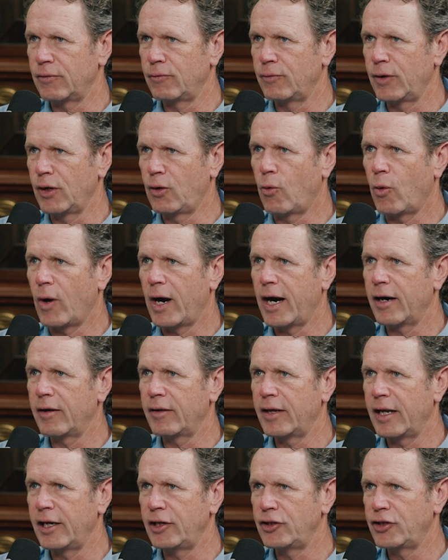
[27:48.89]

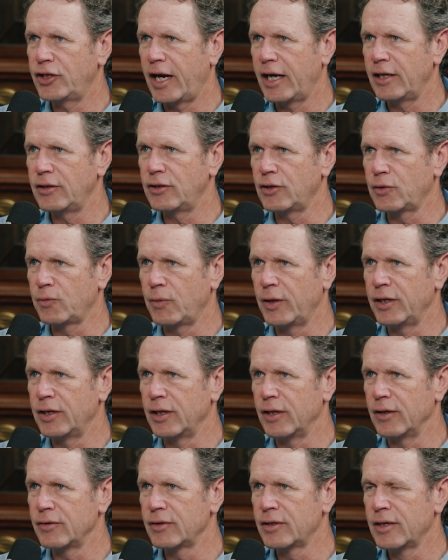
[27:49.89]
required that he change his
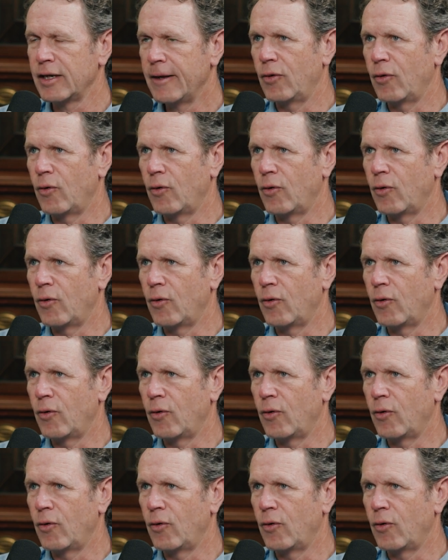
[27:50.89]
windows